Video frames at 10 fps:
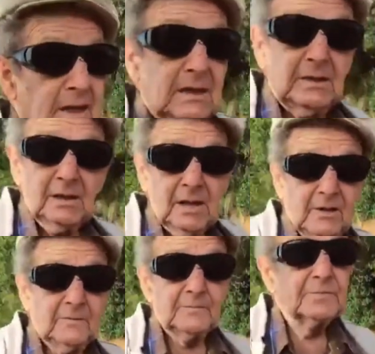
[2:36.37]
Did they keep you
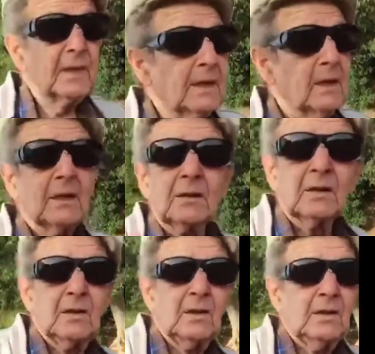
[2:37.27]
separate from the
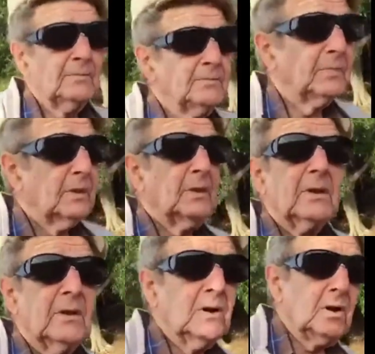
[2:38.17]
Jews who were being
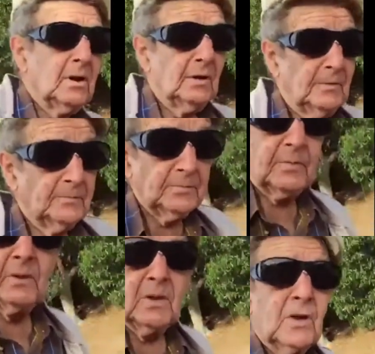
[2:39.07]
deported, or it was all
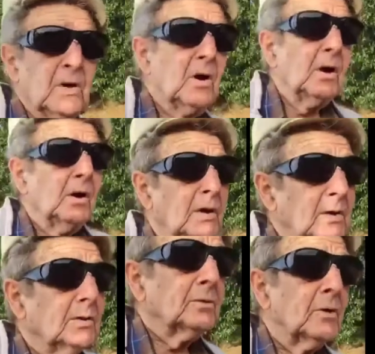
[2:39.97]
mixed?
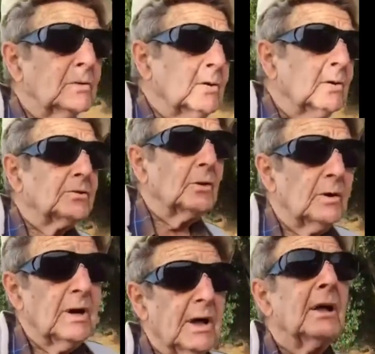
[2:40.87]
No, no. no
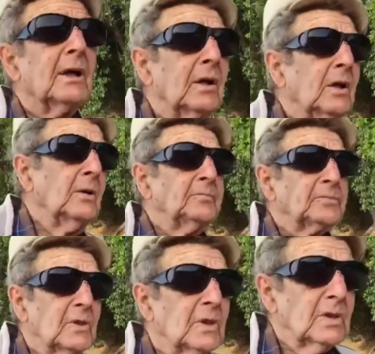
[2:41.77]
Sailors no. were all put in with the.